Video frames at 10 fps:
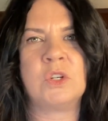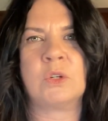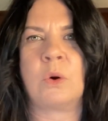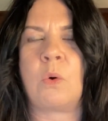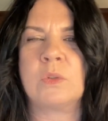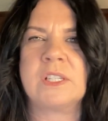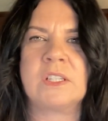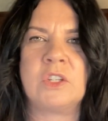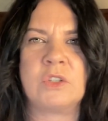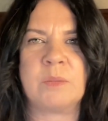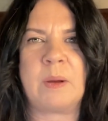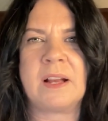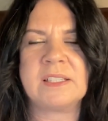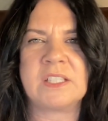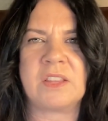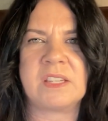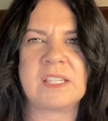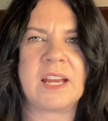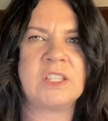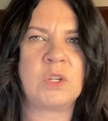you're holding your deposit to the
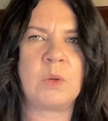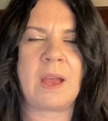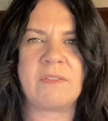side so you